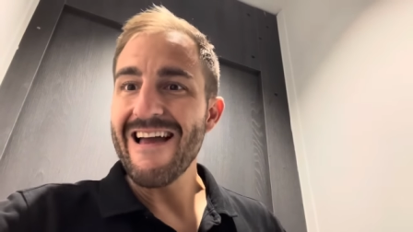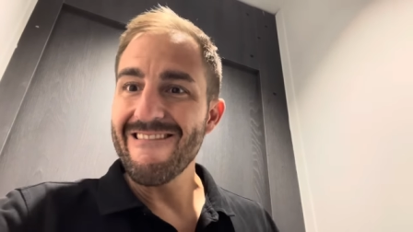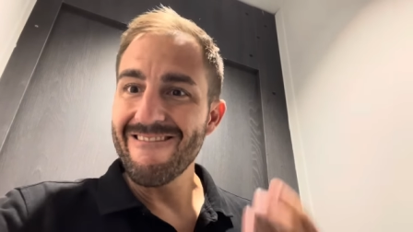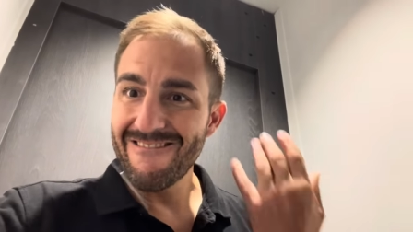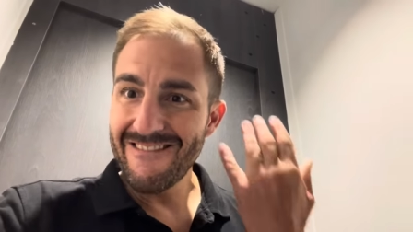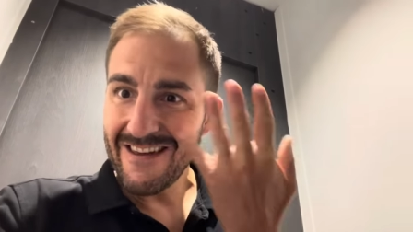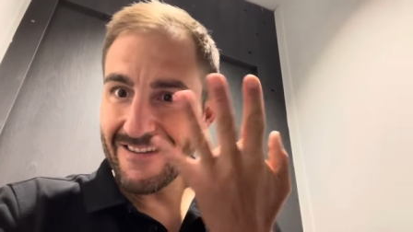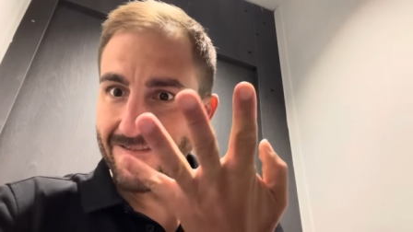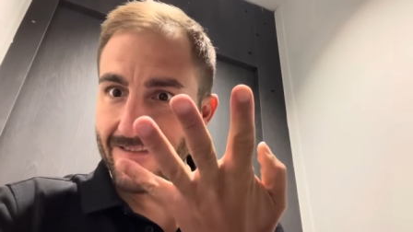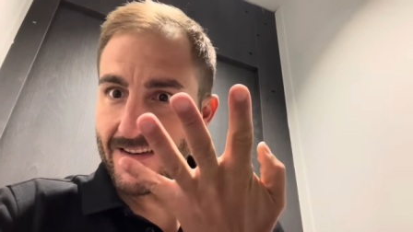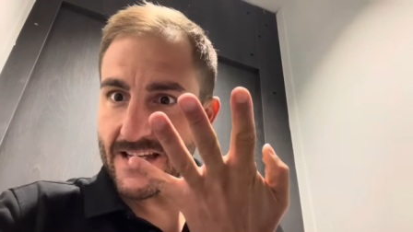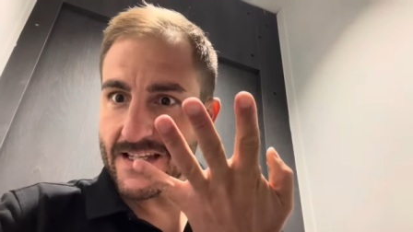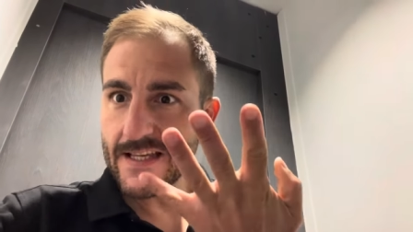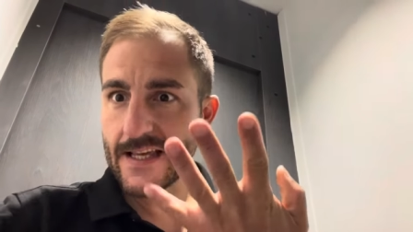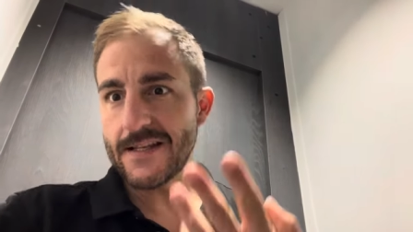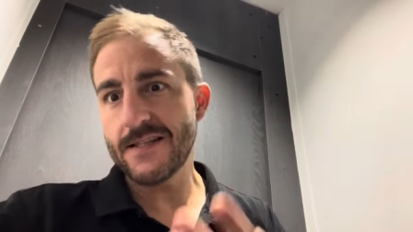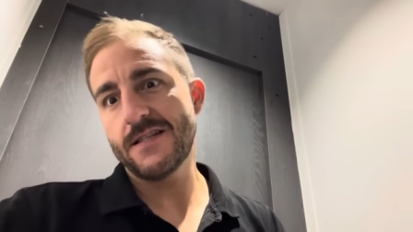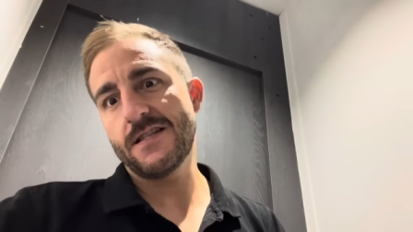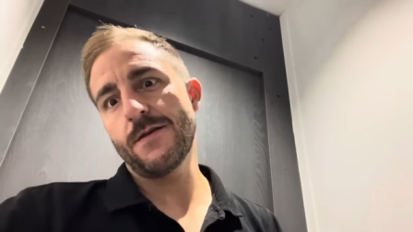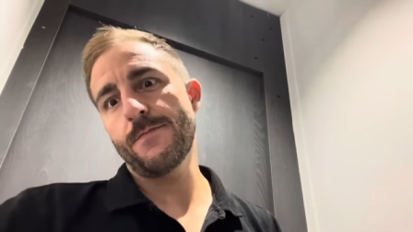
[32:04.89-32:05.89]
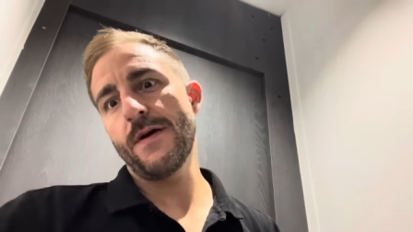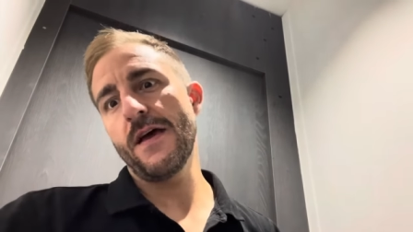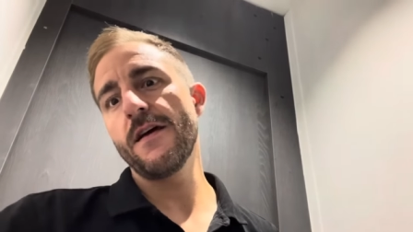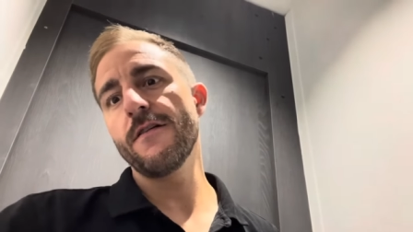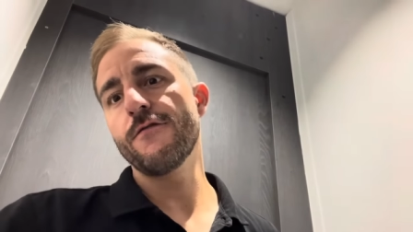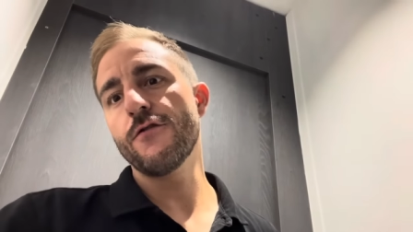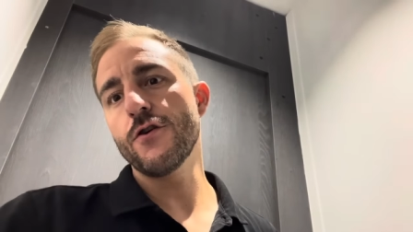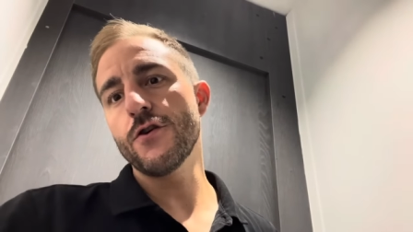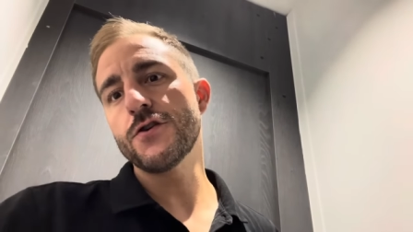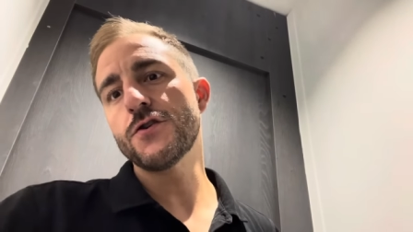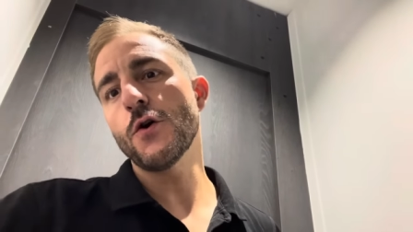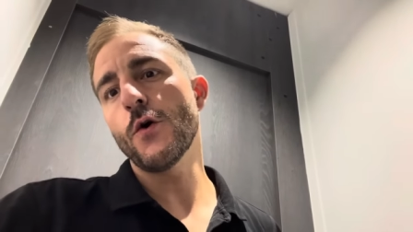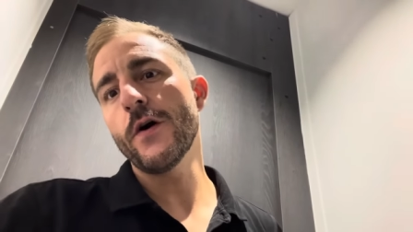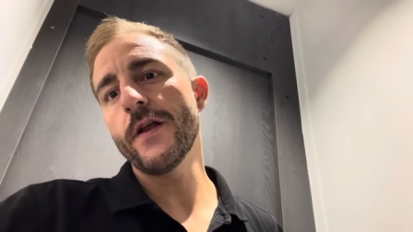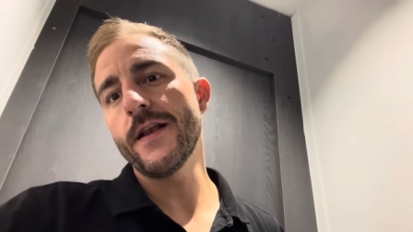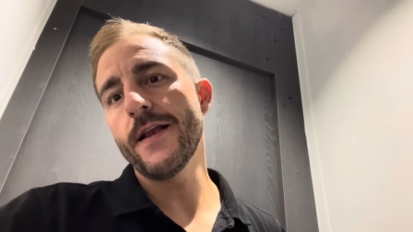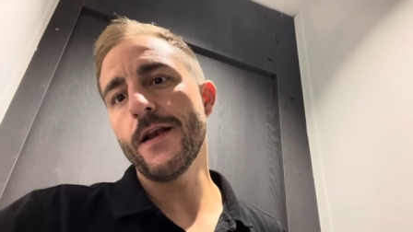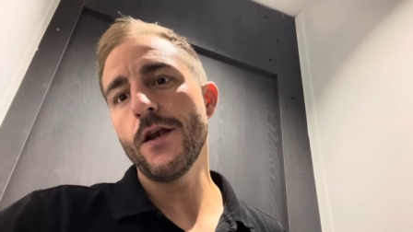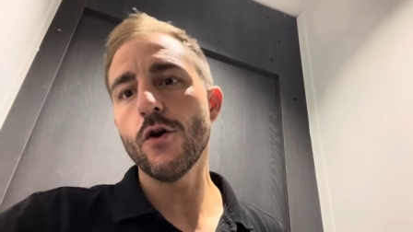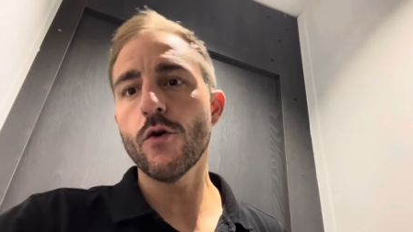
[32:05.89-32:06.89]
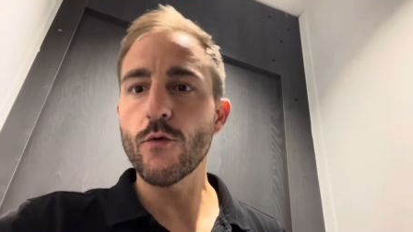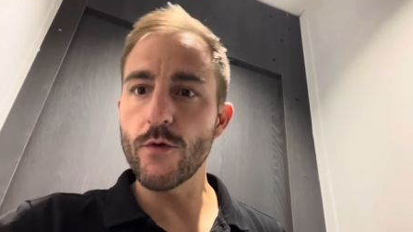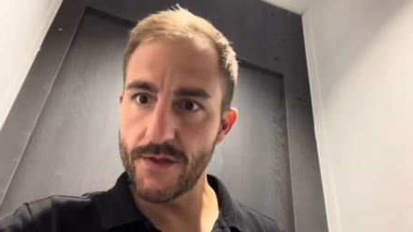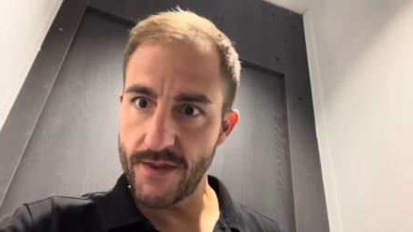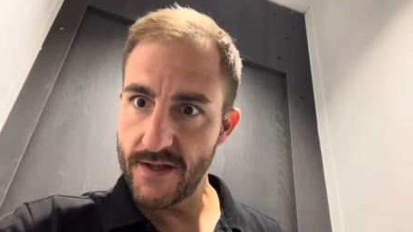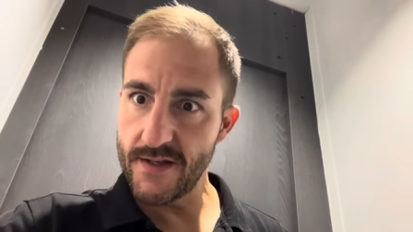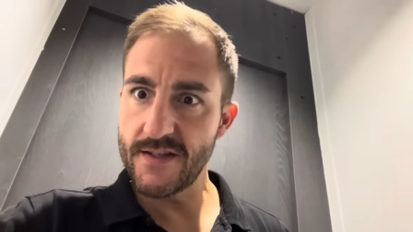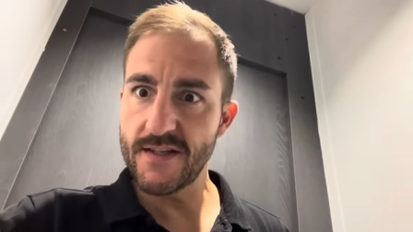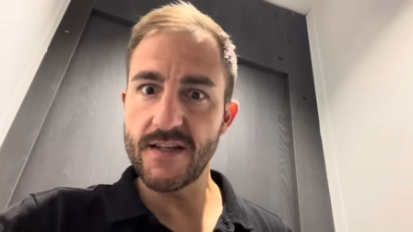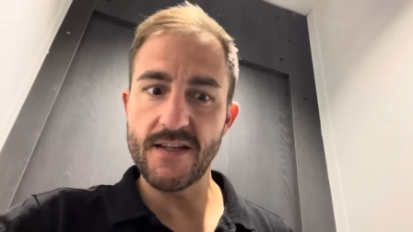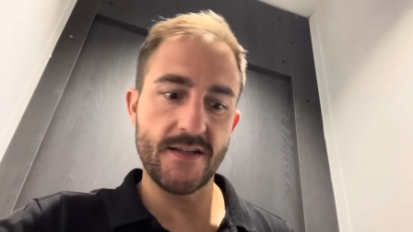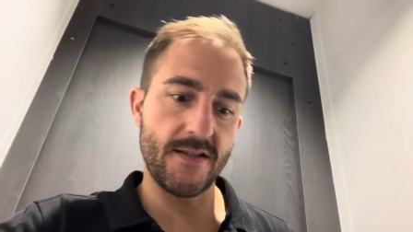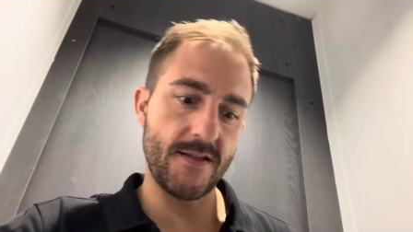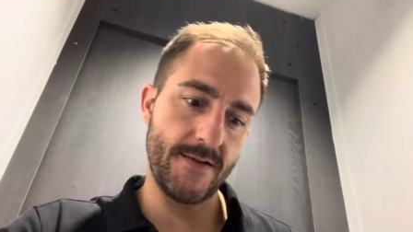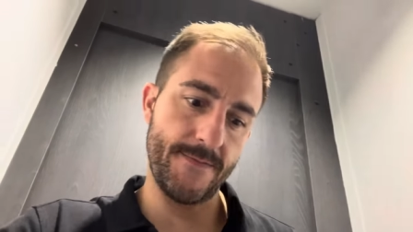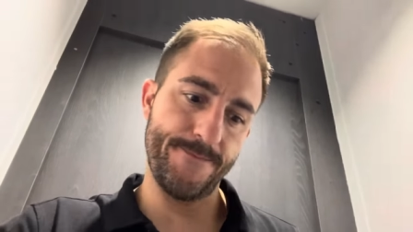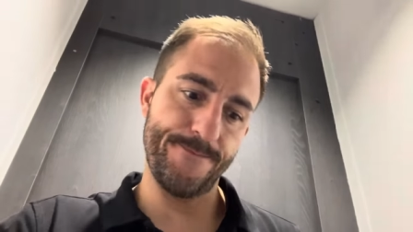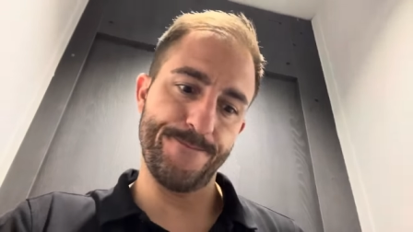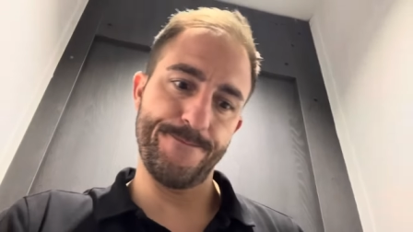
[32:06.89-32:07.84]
fifty cents I paid for a toilet. Look what this is.